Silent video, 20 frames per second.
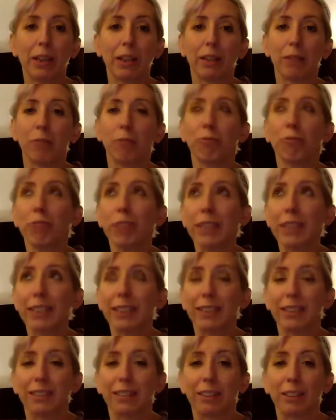They were really
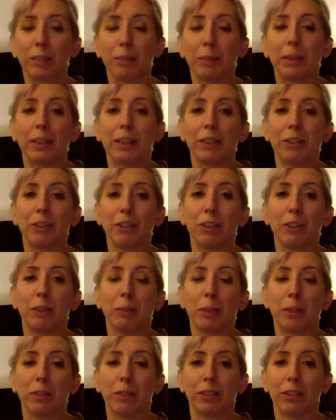excited about it, as you can
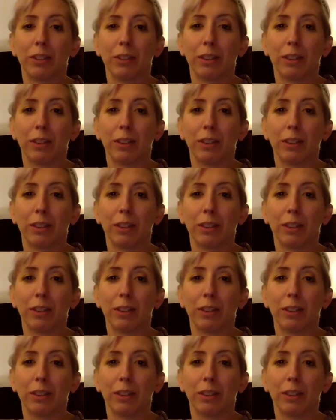imagine.